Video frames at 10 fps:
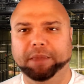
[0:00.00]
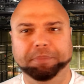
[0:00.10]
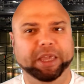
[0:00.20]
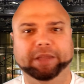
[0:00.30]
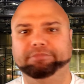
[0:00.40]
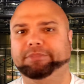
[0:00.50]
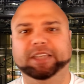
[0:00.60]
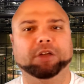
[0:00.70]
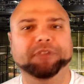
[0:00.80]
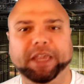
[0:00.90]
Be it
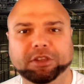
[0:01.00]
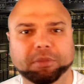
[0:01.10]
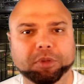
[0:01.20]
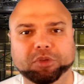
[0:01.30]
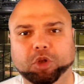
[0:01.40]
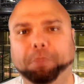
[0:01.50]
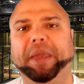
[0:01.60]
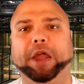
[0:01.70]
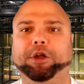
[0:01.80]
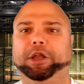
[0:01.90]
delving into musical
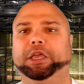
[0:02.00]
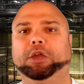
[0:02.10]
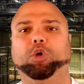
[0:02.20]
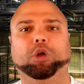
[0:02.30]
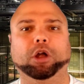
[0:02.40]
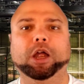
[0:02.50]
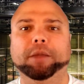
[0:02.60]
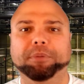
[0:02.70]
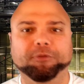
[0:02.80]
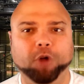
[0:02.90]
parody or
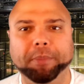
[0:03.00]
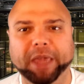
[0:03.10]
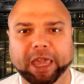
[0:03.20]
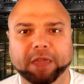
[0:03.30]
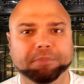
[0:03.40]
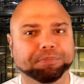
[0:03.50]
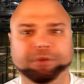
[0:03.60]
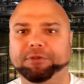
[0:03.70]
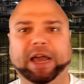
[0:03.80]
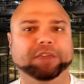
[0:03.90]
performing
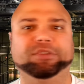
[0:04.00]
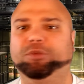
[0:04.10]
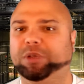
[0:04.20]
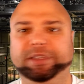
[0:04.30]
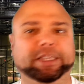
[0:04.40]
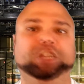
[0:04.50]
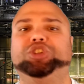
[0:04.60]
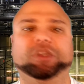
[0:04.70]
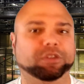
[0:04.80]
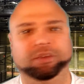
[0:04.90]
improvised
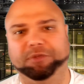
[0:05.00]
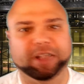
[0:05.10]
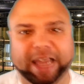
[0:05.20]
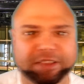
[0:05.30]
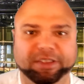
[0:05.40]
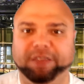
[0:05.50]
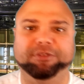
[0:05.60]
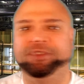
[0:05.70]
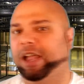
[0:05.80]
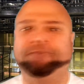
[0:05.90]
renditions of classic
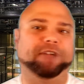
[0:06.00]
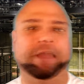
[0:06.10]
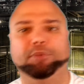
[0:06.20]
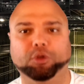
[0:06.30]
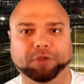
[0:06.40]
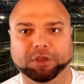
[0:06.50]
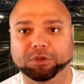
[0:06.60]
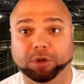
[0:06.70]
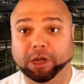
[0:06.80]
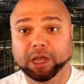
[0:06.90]
sci-fi movies
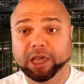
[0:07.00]
or